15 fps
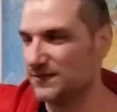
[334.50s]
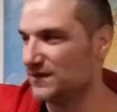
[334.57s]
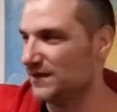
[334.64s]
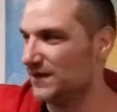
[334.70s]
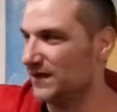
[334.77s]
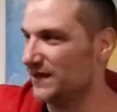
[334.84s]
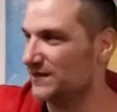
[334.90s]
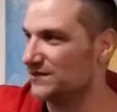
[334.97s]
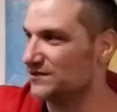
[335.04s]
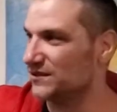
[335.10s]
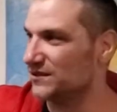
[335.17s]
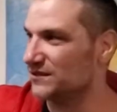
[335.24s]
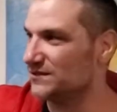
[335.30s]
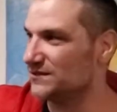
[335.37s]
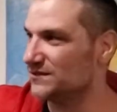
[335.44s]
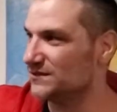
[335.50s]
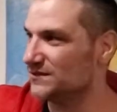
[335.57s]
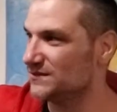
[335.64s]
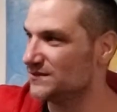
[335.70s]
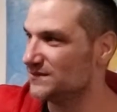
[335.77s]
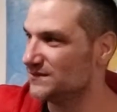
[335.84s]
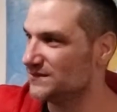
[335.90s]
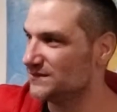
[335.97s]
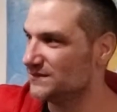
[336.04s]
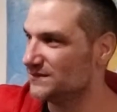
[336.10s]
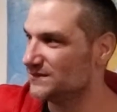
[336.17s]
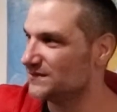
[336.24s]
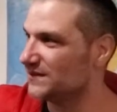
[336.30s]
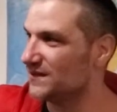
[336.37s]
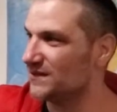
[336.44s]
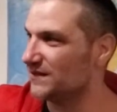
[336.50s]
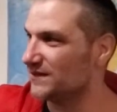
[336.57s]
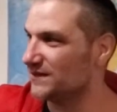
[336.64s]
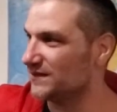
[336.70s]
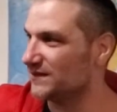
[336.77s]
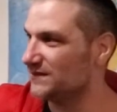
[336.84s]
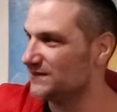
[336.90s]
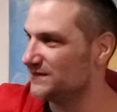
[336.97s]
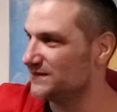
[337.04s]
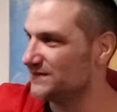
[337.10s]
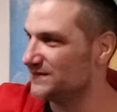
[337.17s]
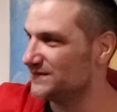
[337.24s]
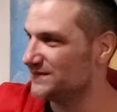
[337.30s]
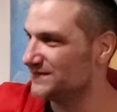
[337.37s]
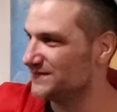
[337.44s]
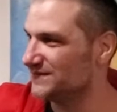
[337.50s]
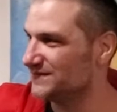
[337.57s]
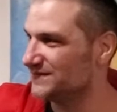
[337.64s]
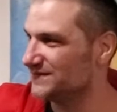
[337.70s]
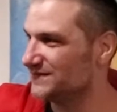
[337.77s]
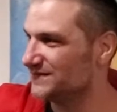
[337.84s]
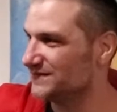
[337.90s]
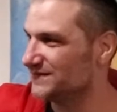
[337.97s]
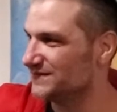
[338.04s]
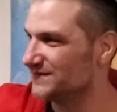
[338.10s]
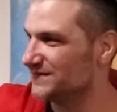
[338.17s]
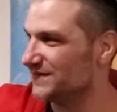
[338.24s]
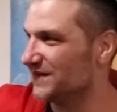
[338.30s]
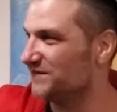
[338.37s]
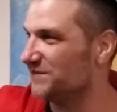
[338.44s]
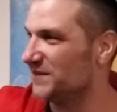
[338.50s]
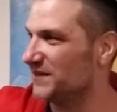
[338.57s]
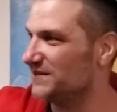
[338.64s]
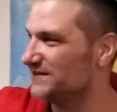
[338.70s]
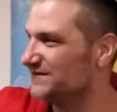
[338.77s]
I ain't gonna change. It's alright though. Love me.